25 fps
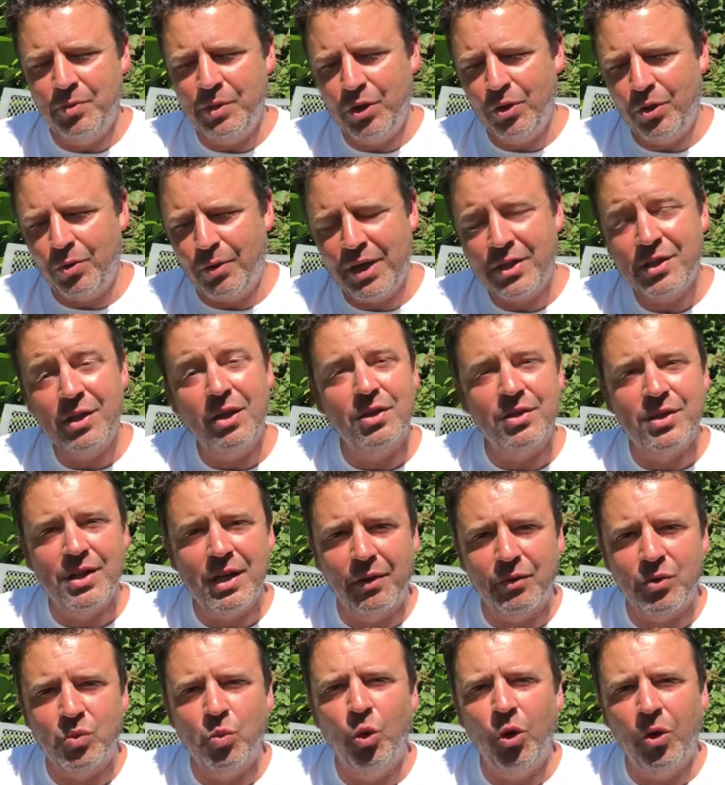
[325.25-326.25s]
And we've got to ask
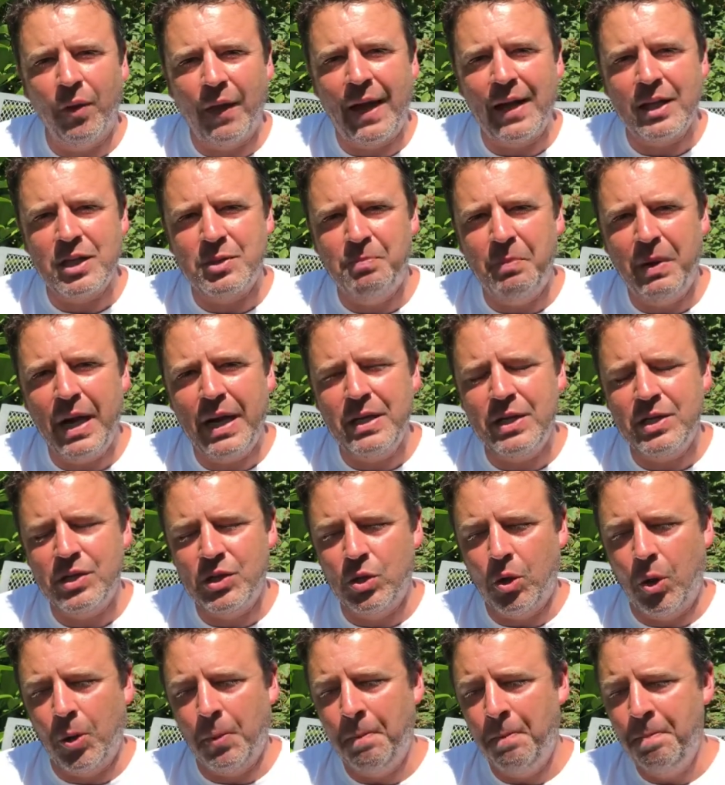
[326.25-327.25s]
ourselves what that's
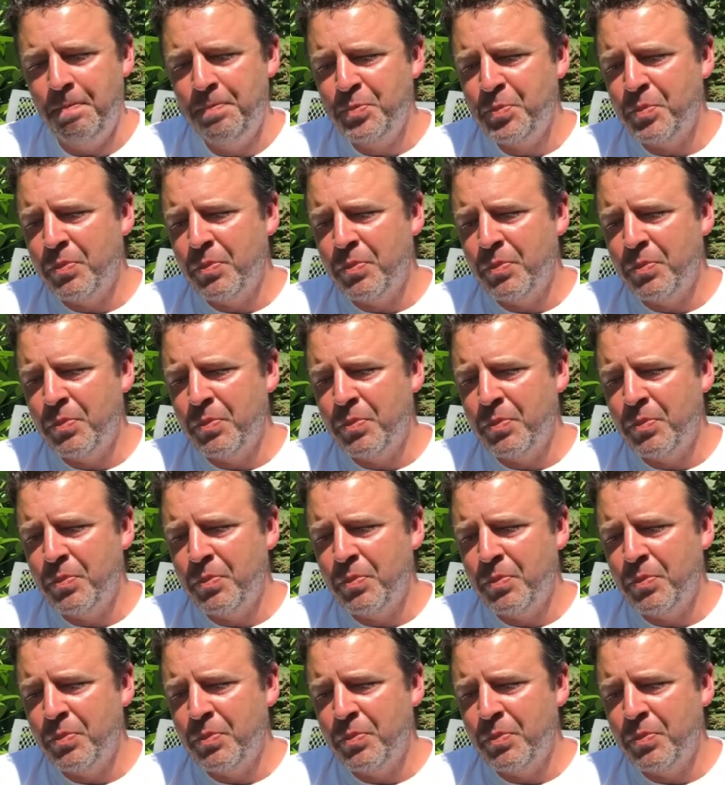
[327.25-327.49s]
based on.